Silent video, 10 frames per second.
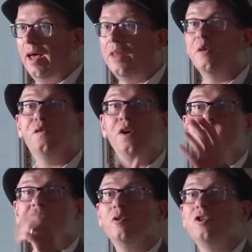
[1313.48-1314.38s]
And the
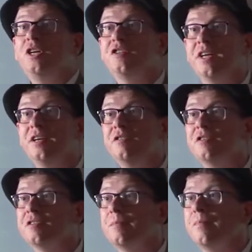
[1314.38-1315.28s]
first song she
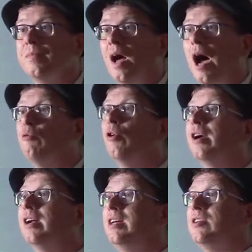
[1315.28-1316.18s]
sings,
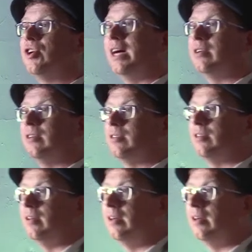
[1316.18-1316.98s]
ironically entitled